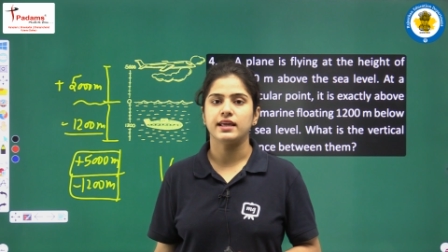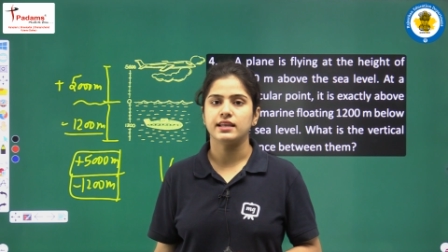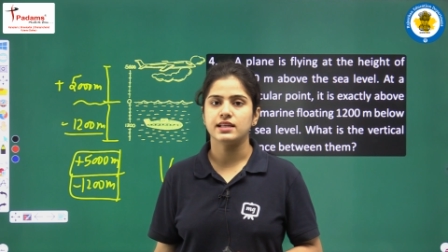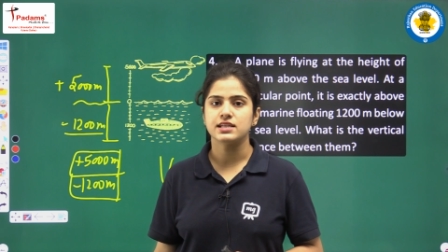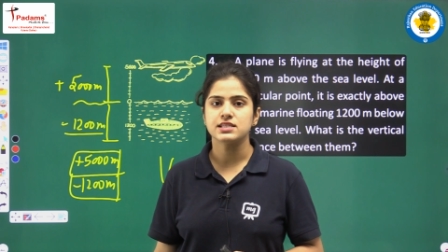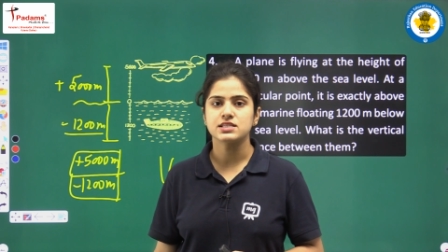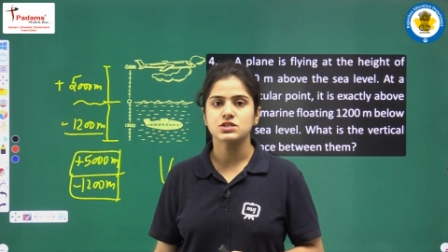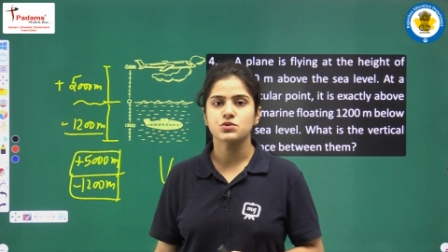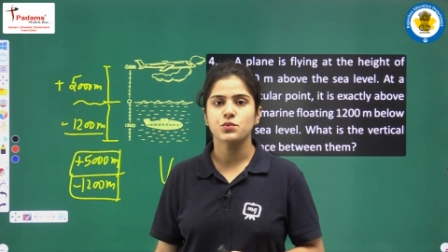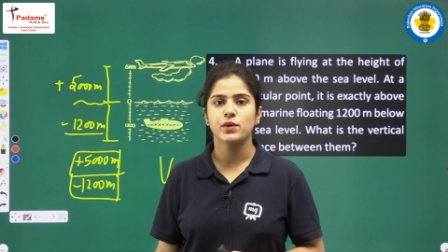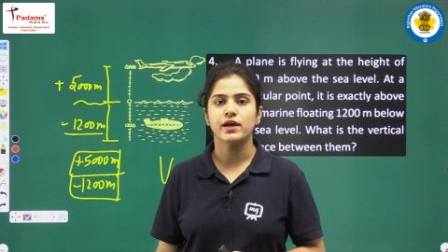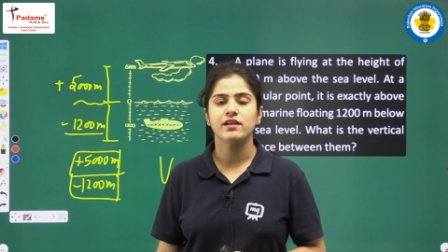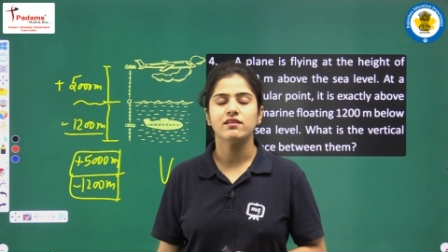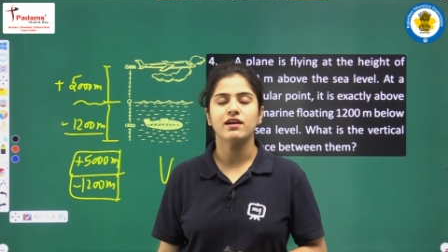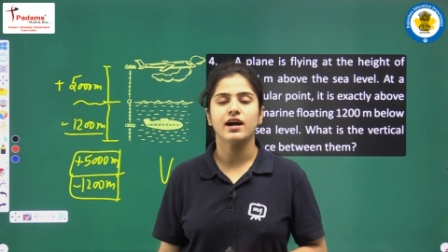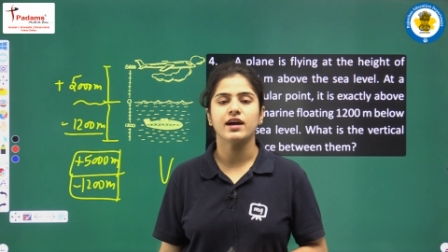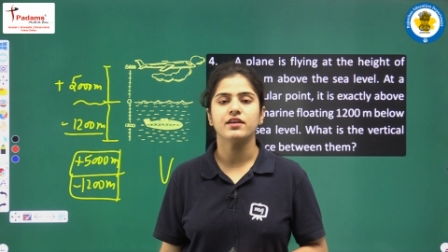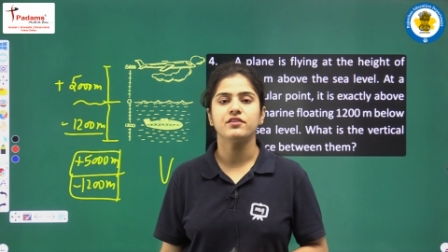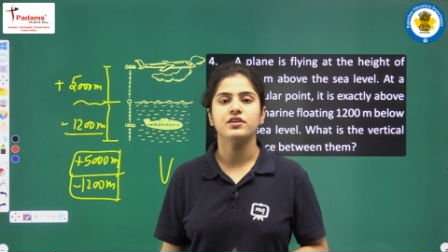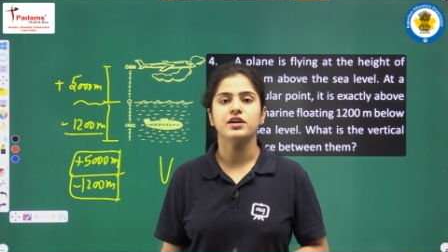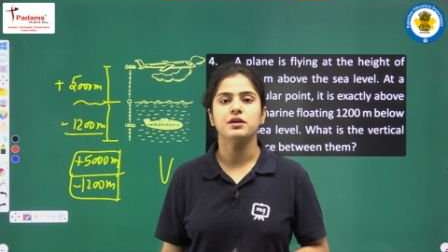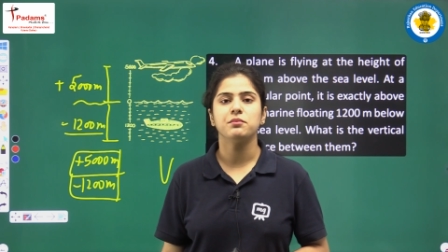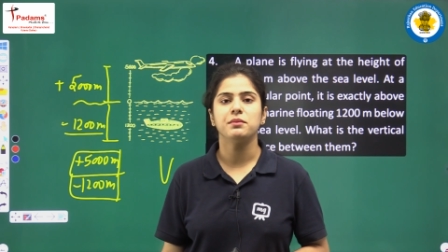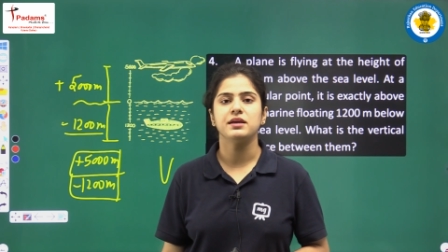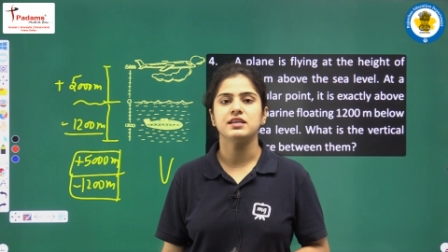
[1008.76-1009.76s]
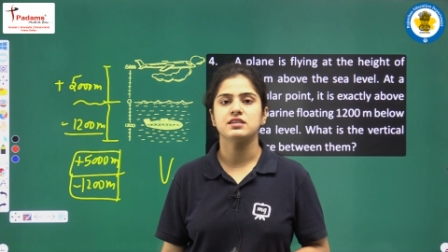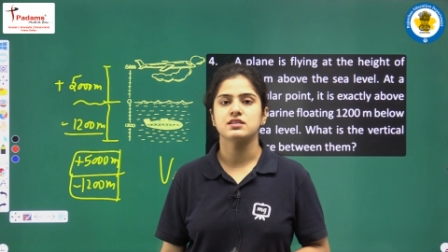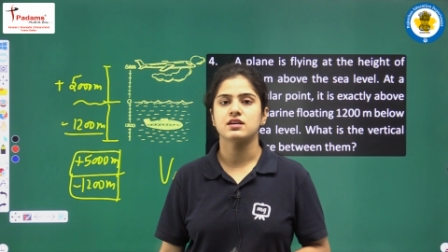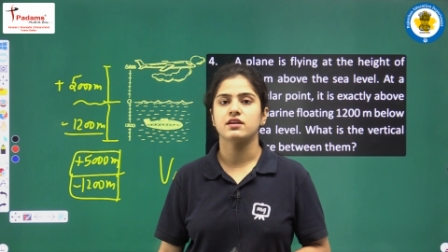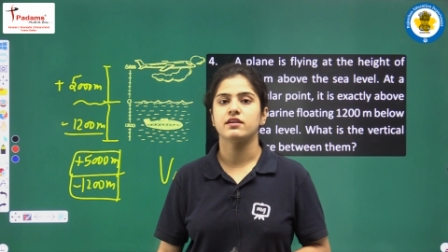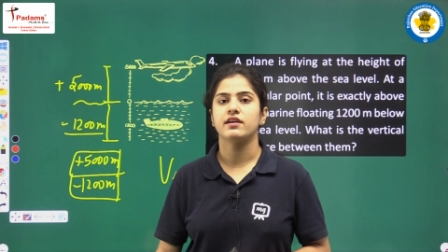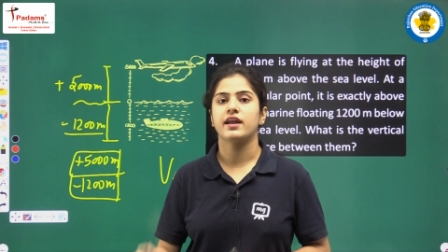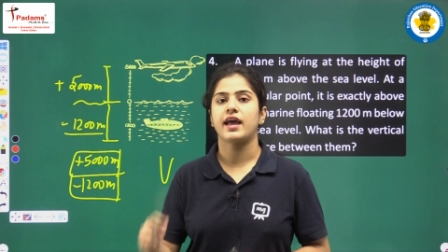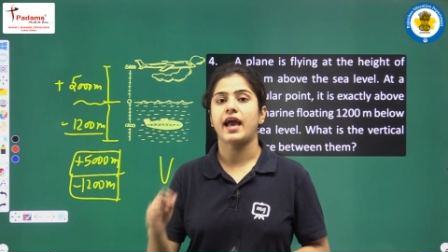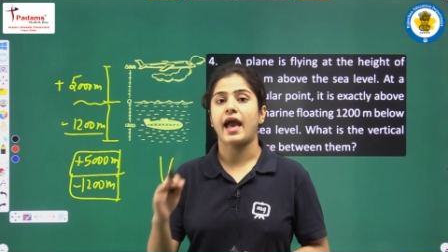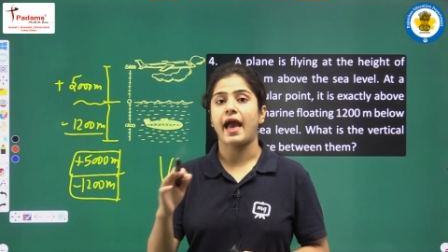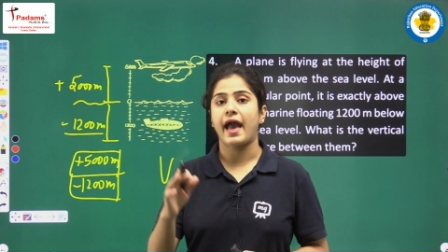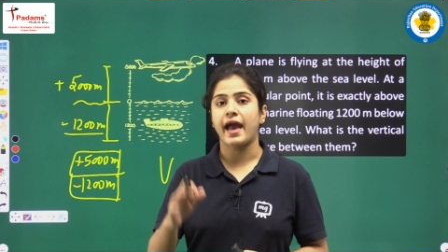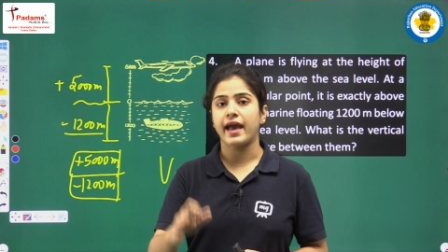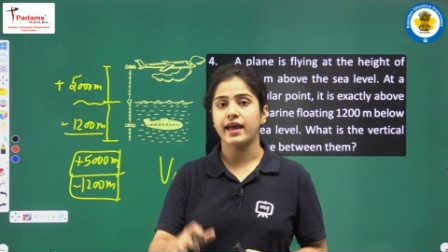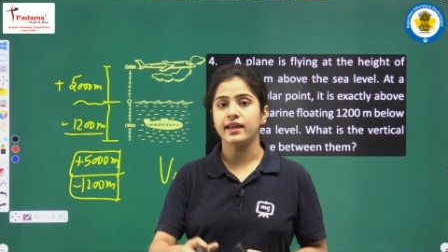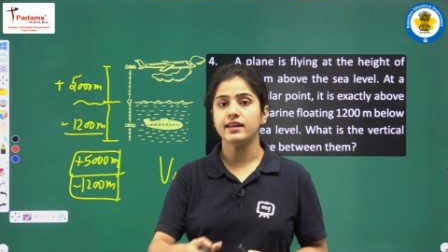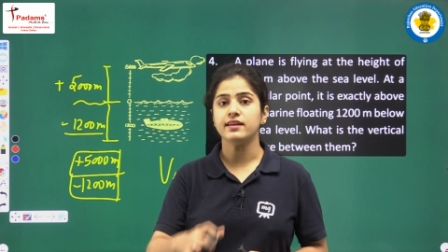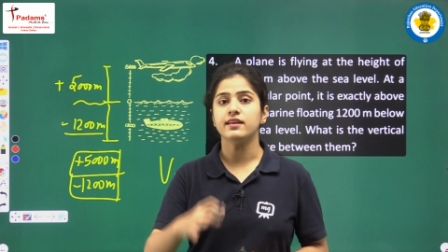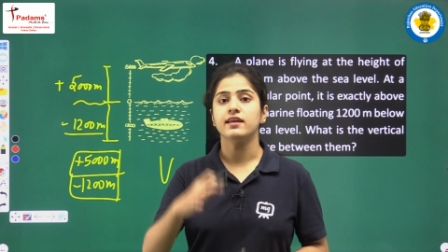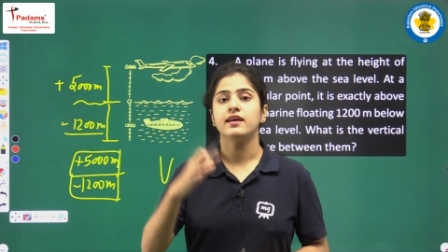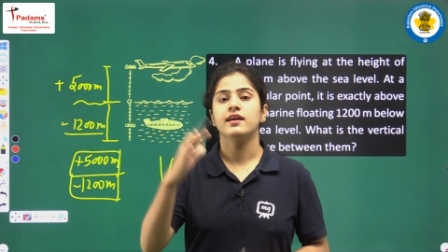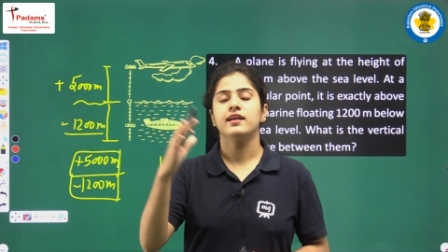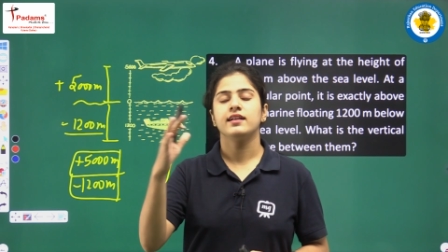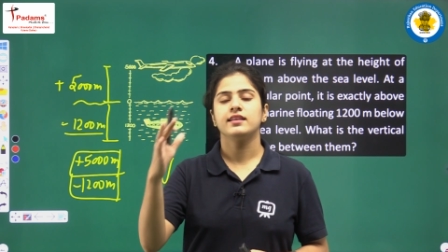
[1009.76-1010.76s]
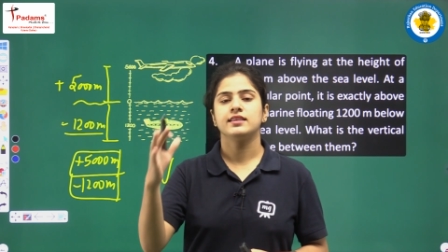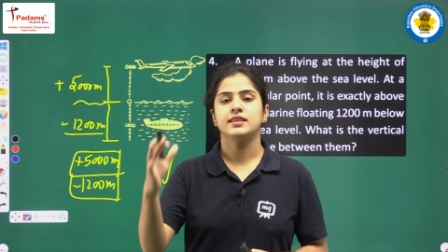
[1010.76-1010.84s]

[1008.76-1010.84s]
minus 1200 meter and